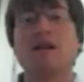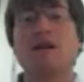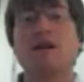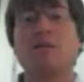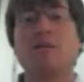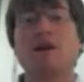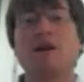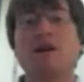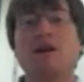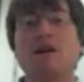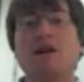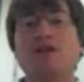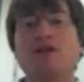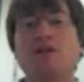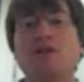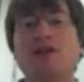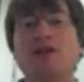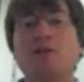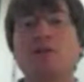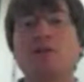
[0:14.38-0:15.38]

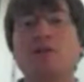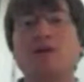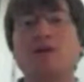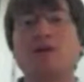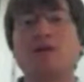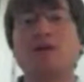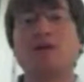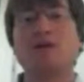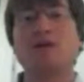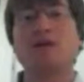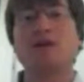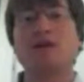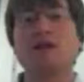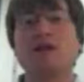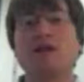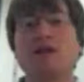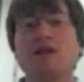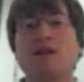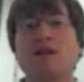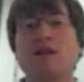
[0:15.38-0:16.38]
initially was just
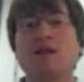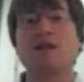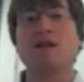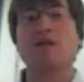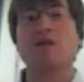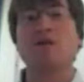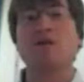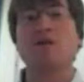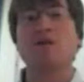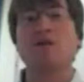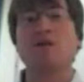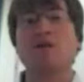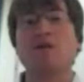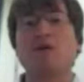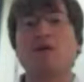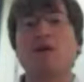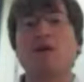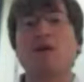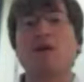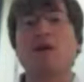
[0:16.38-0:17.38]
that it
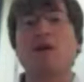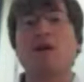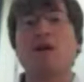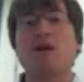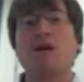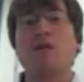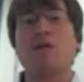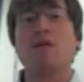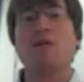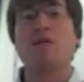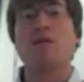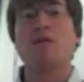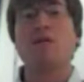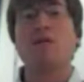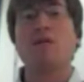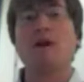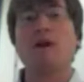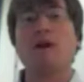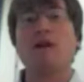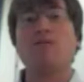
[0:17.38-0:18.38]

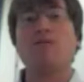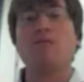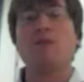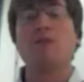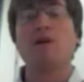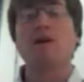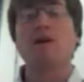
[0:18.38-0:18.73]
gave